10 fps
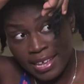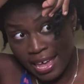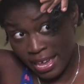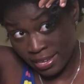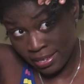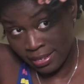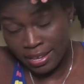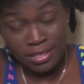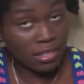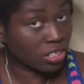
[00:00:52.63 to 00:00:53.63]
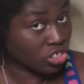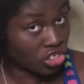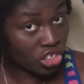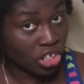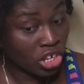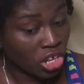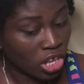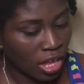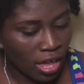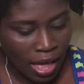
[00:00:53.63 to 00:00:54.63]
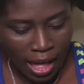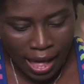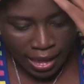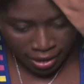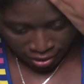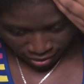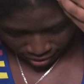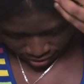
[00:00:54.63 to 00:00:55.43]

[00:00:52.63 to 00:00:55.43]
ends and such, and